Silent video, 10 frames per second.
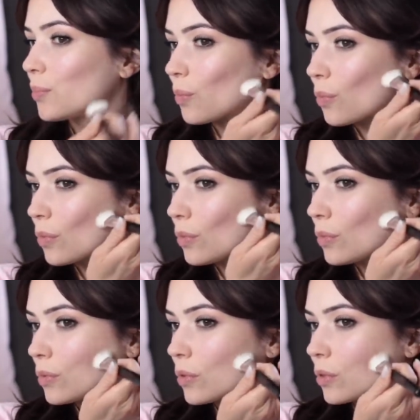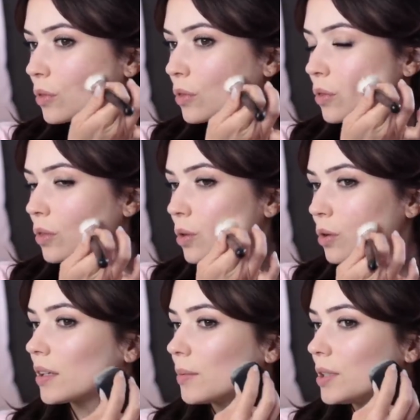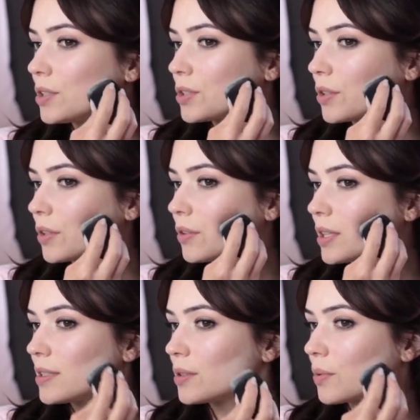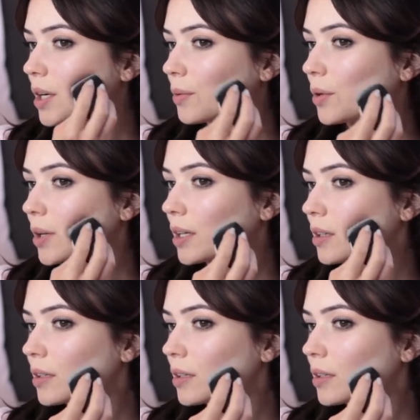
under my contour. Let me just show you. This is where I'm going.